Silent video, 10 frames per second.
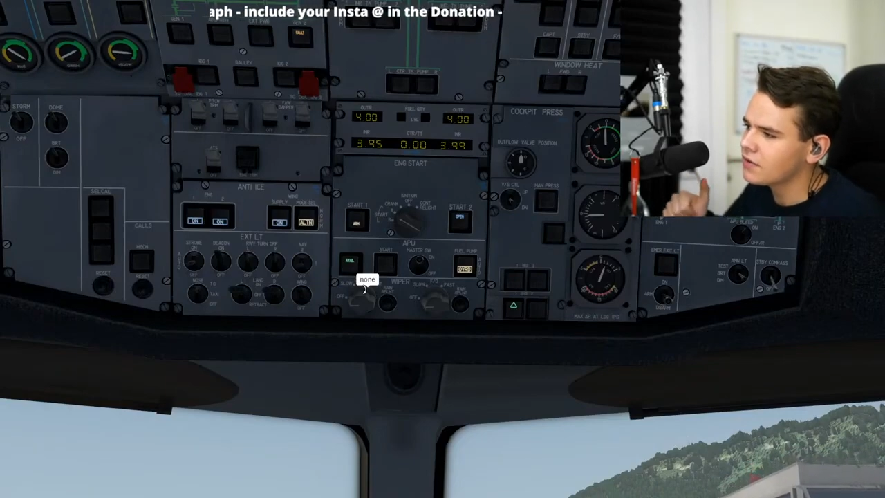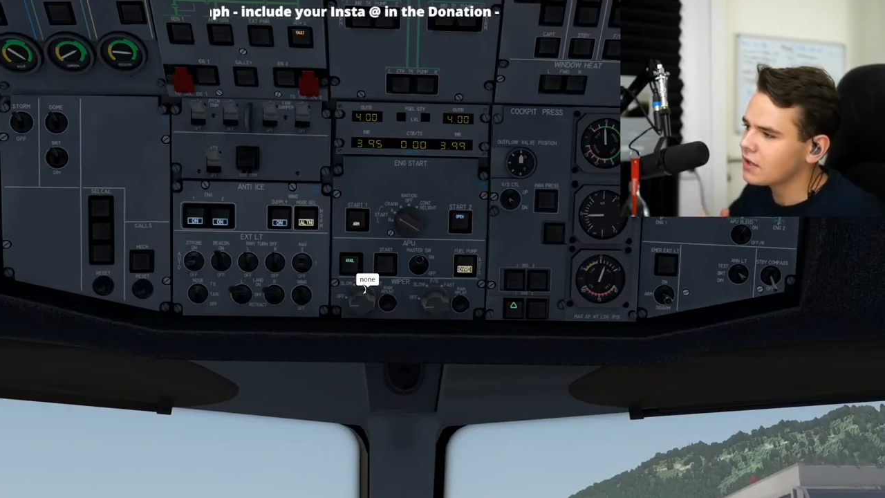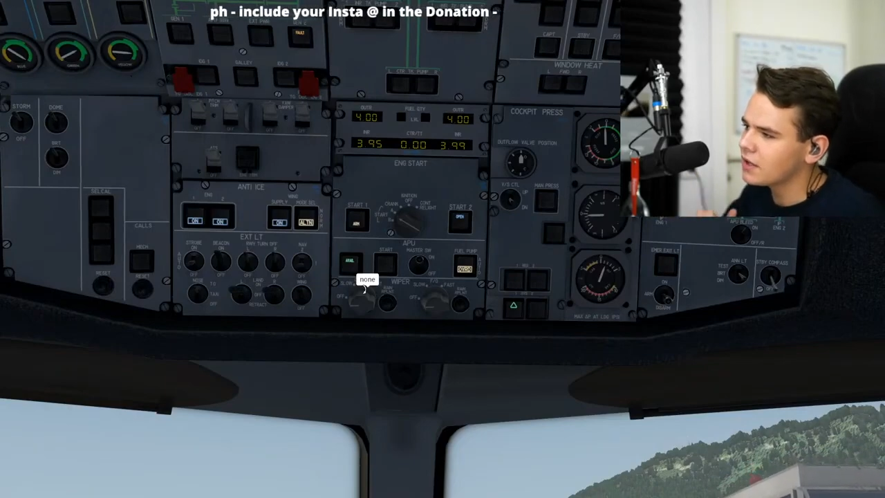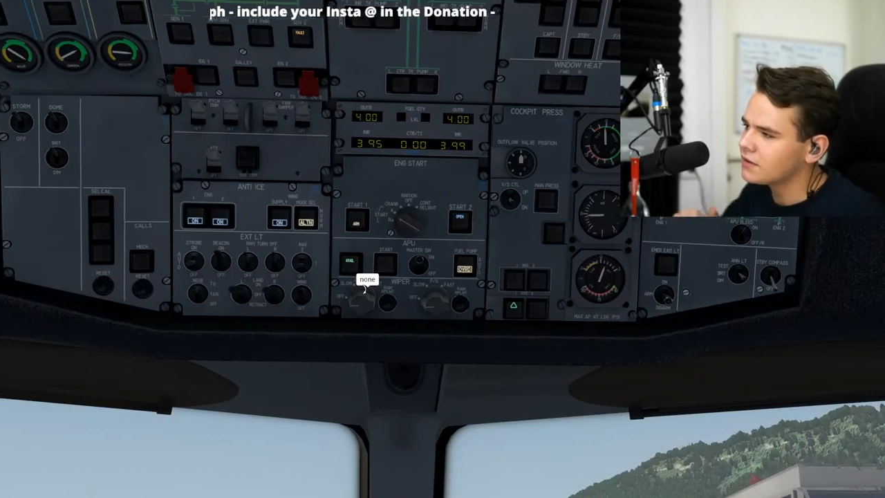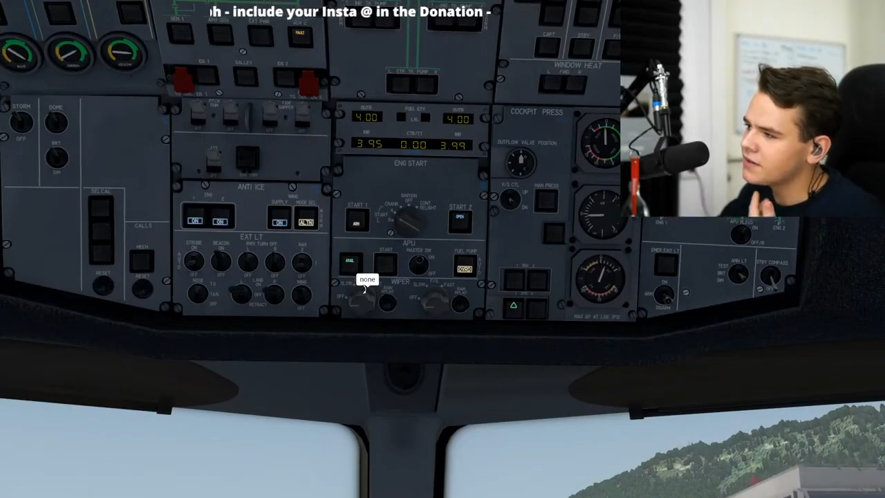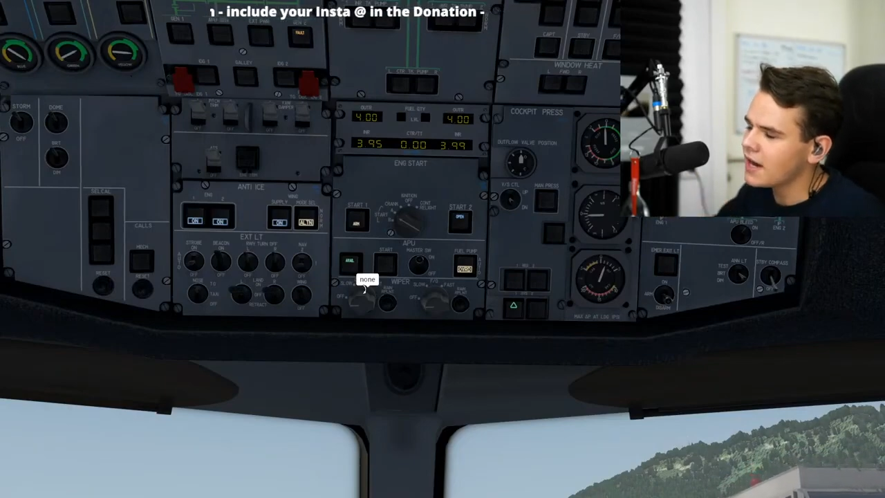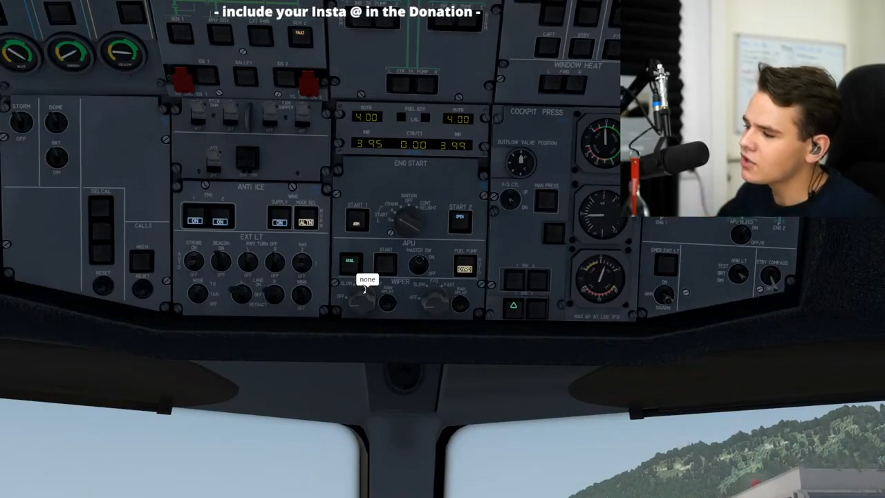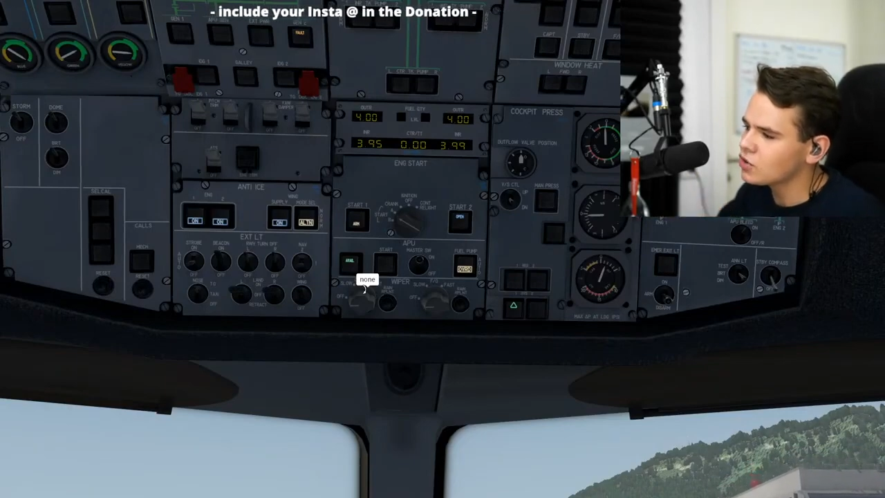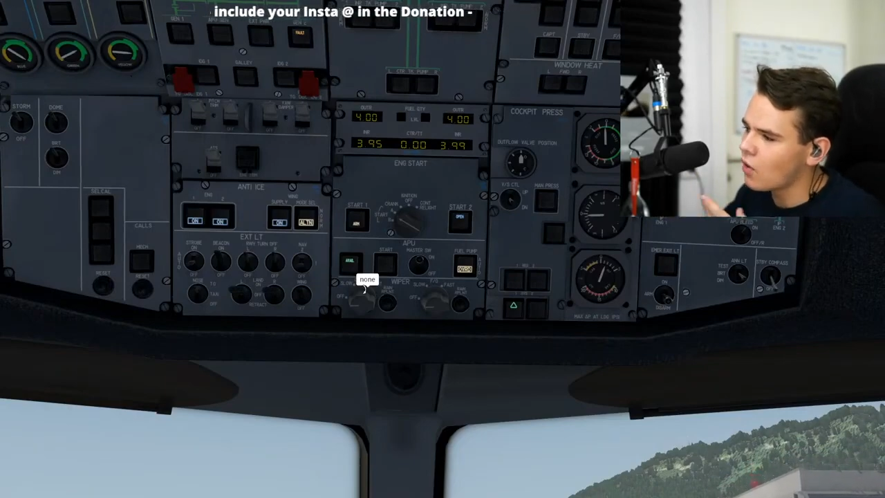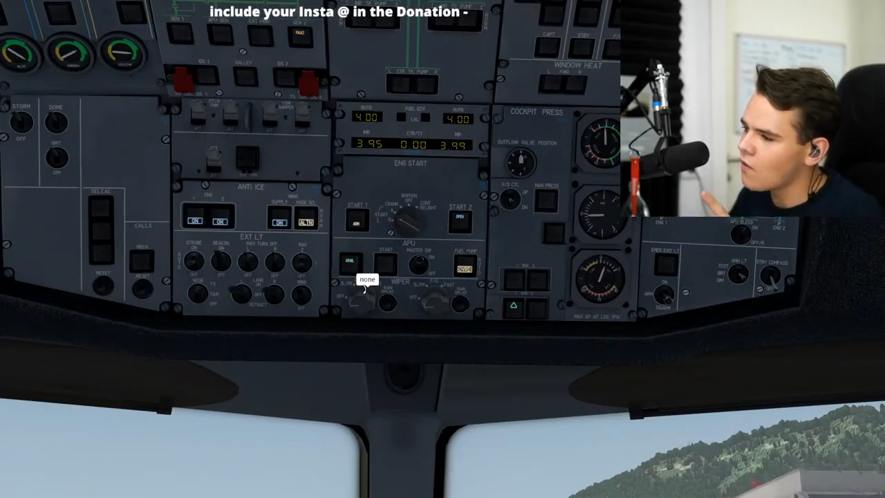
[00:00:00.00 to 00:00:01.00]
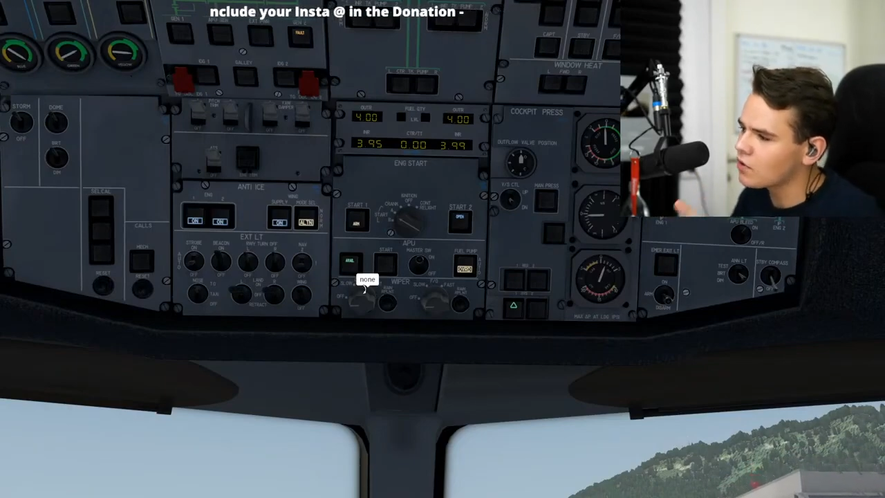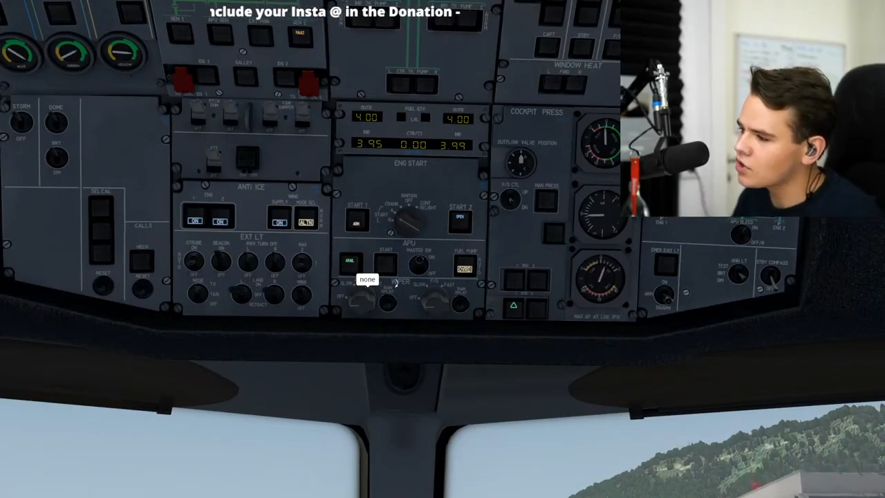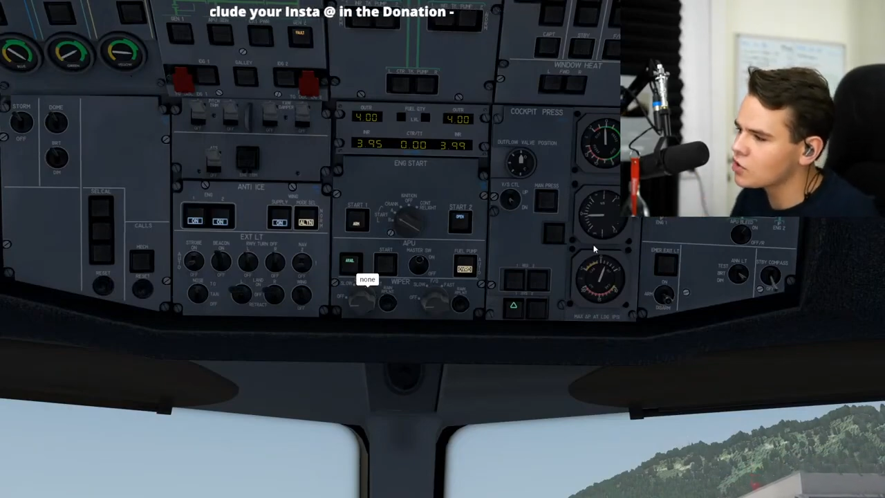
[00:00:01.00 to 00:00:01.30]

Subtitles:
the thing to over